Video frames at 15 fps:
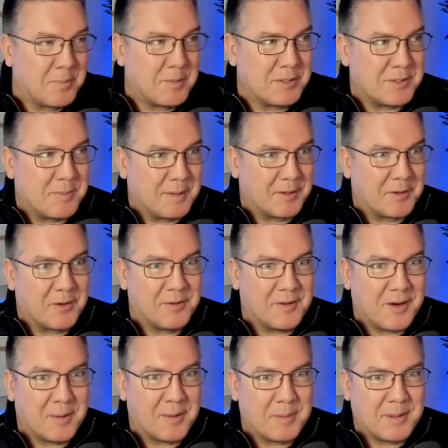so much to be learned
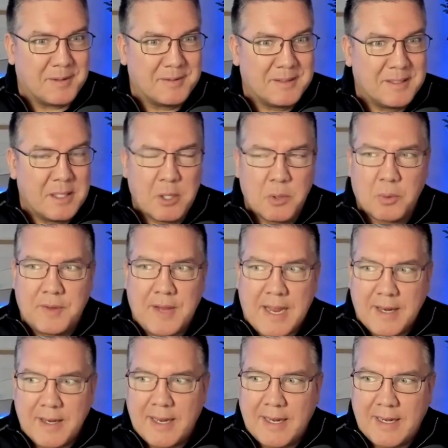there. But well,
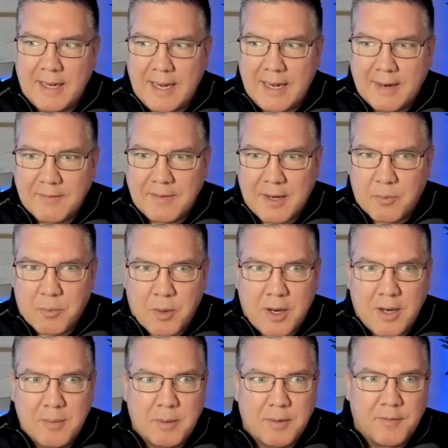Dan, hey, hey I've got to
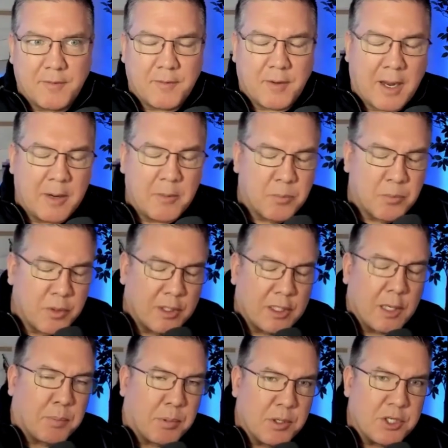run, but I
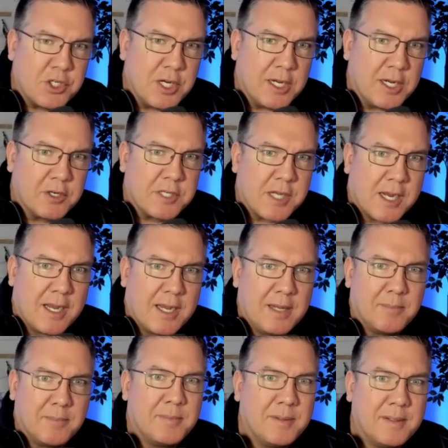really yeah. appreciate your
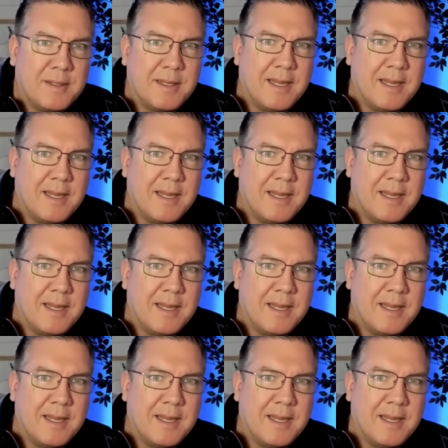time.